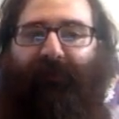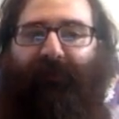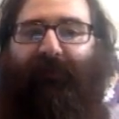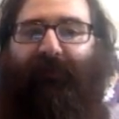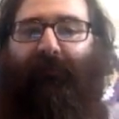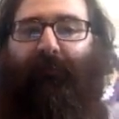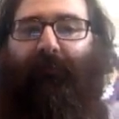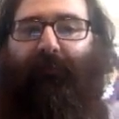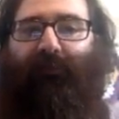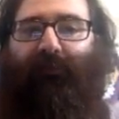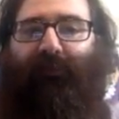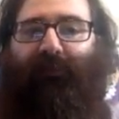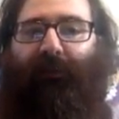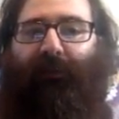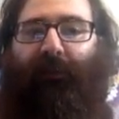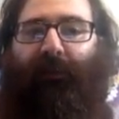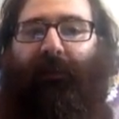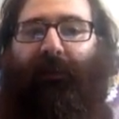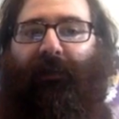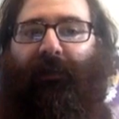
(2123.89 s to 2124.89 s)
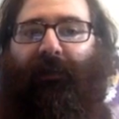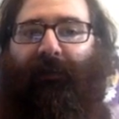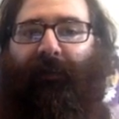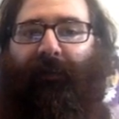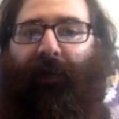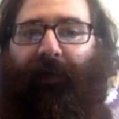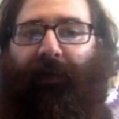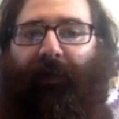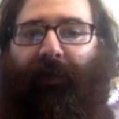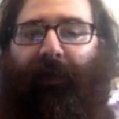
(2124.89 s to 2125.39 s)
solution,
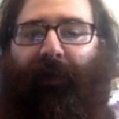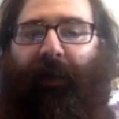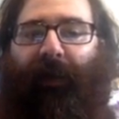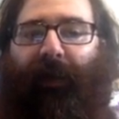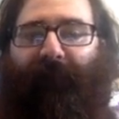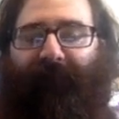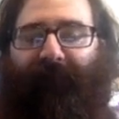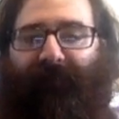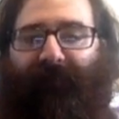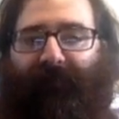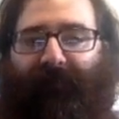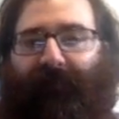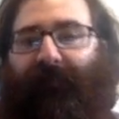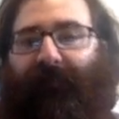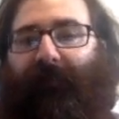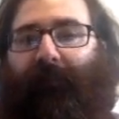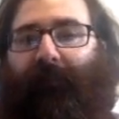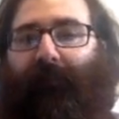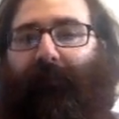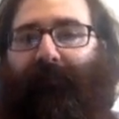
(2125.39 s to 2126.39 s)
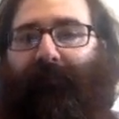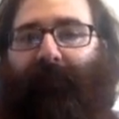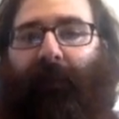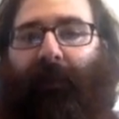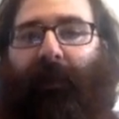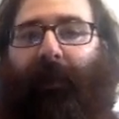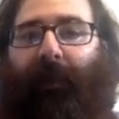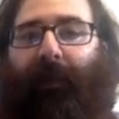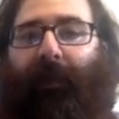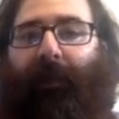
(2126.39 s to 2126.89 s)
dying off as t goes
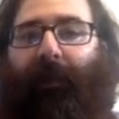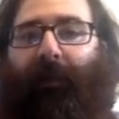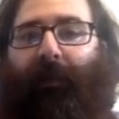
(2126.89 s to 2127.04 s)
on,